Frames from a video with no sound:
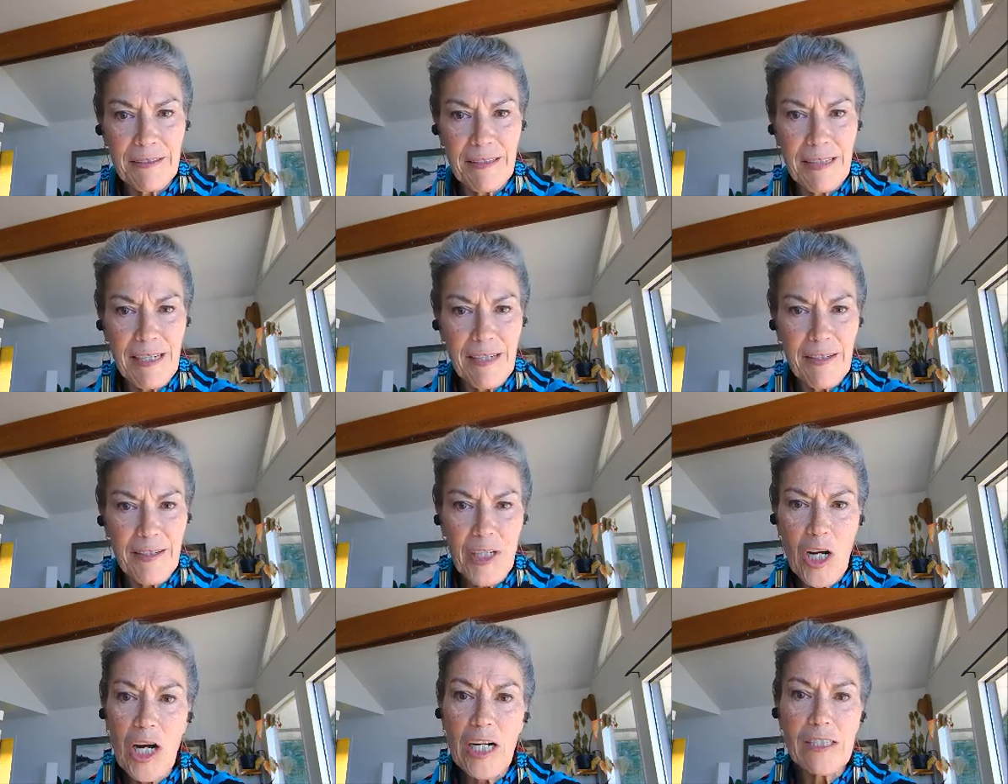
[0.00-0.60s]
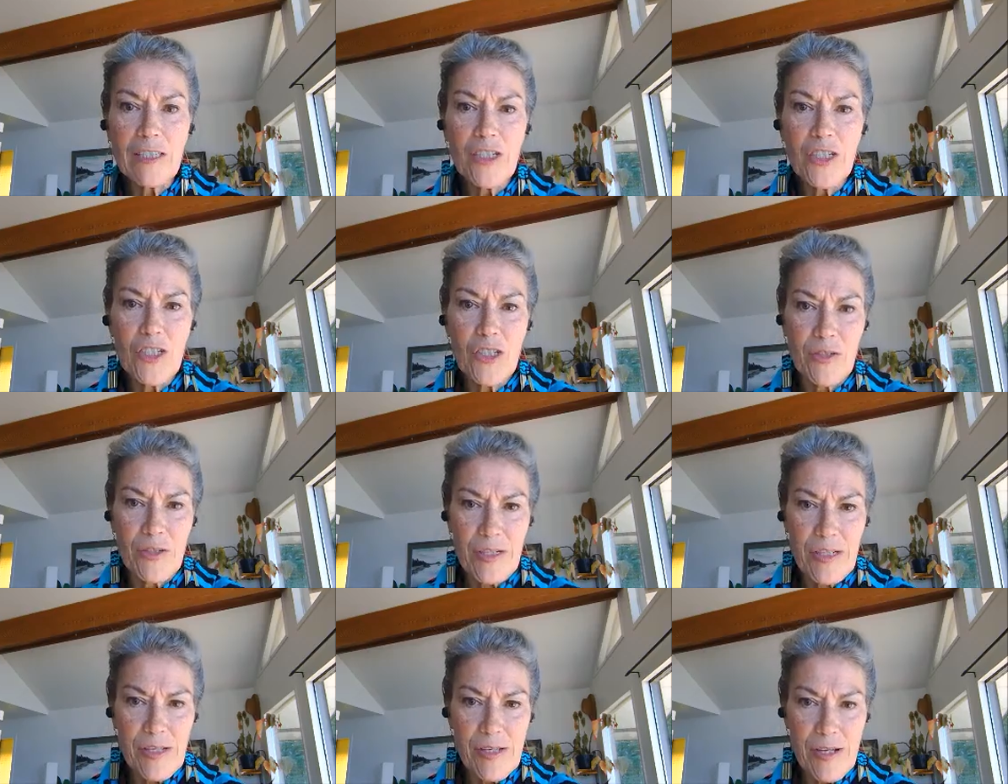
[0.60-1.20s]
their yarn
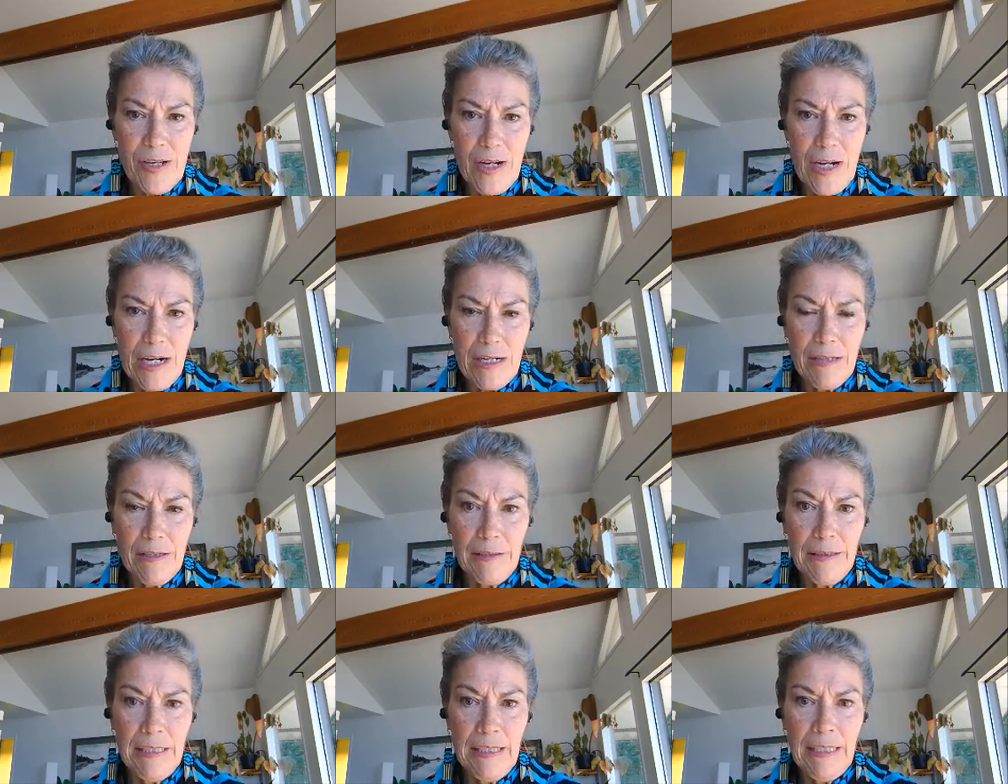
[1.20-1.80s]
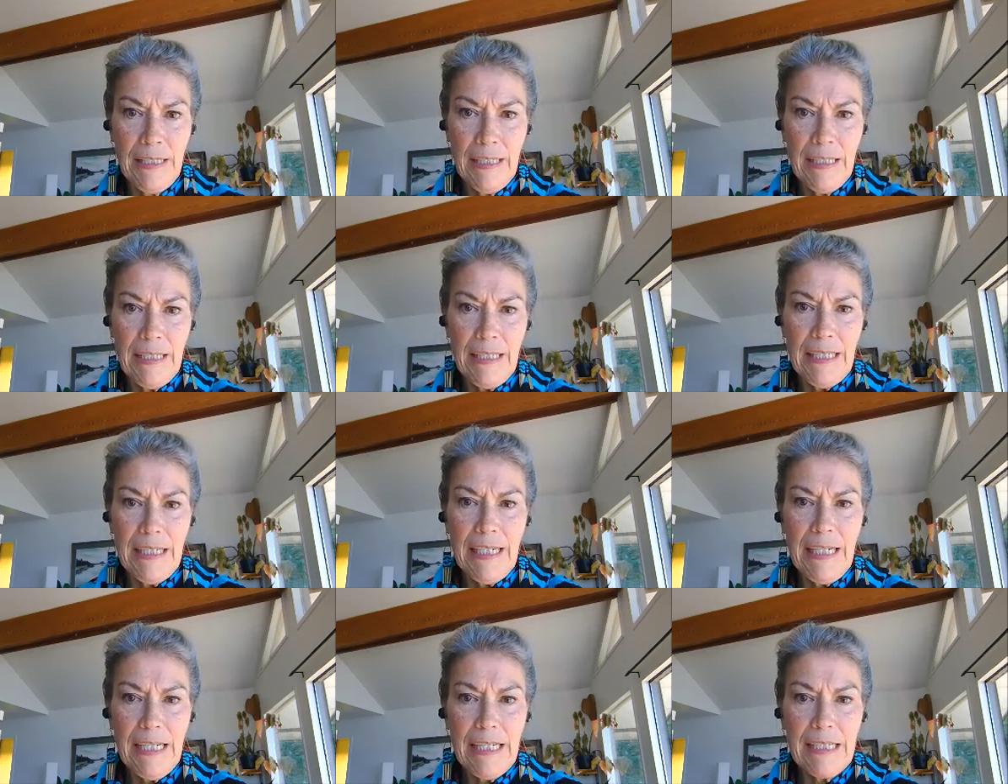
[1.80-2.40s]
stores are.
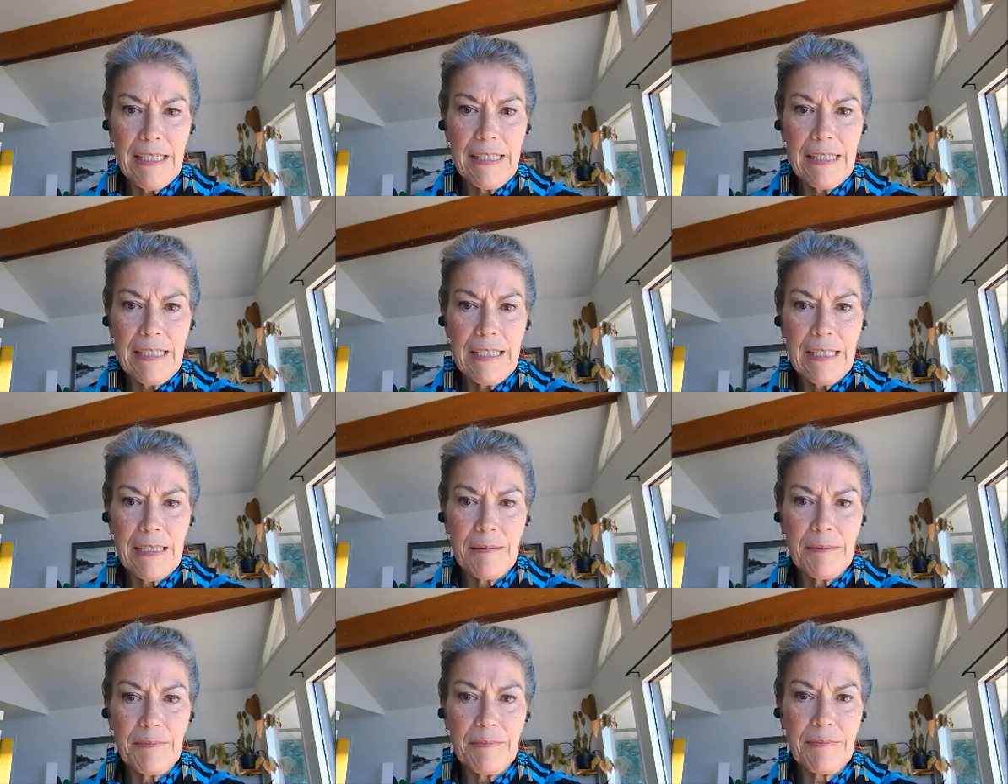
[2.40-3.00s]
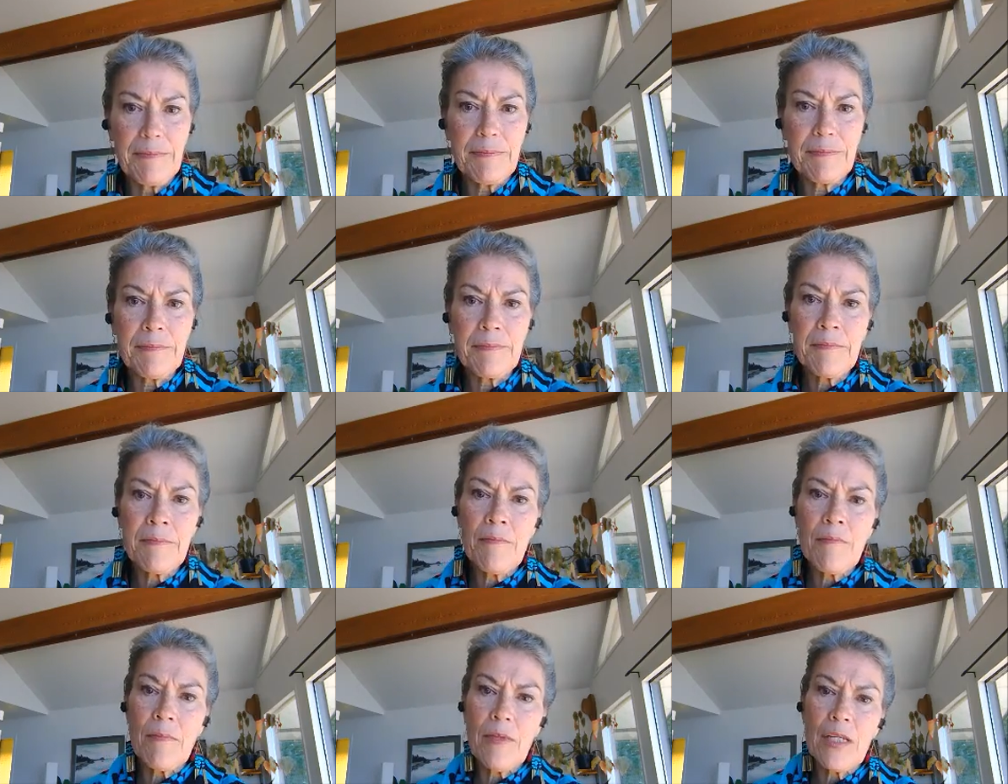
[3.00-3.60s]
And
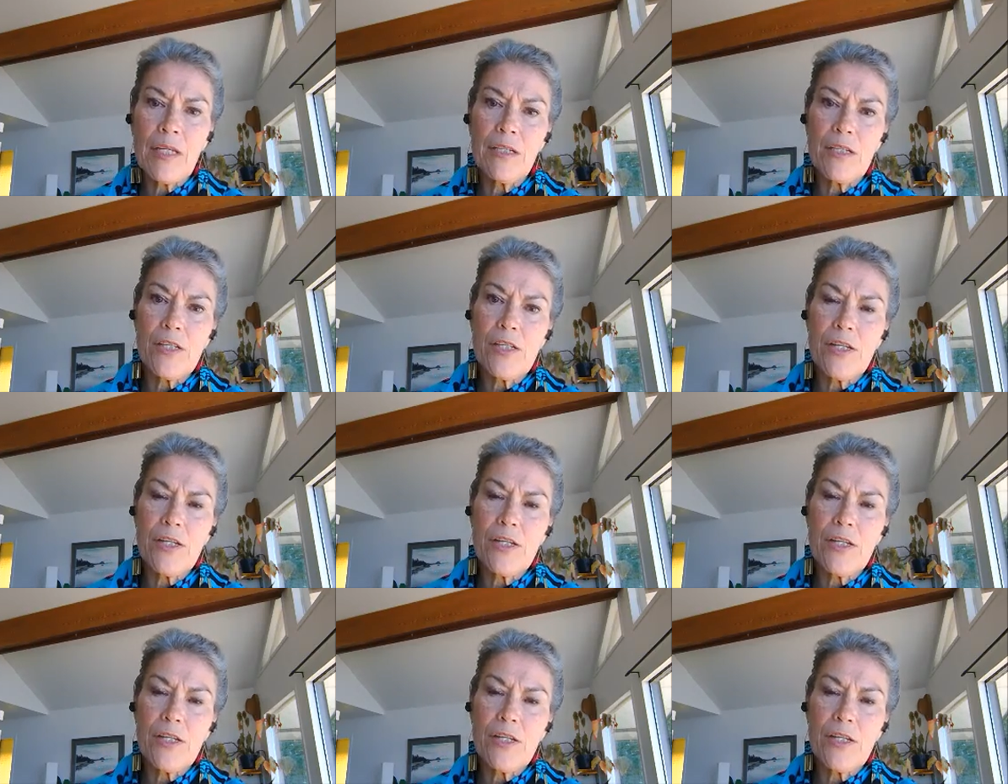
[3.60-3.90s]
and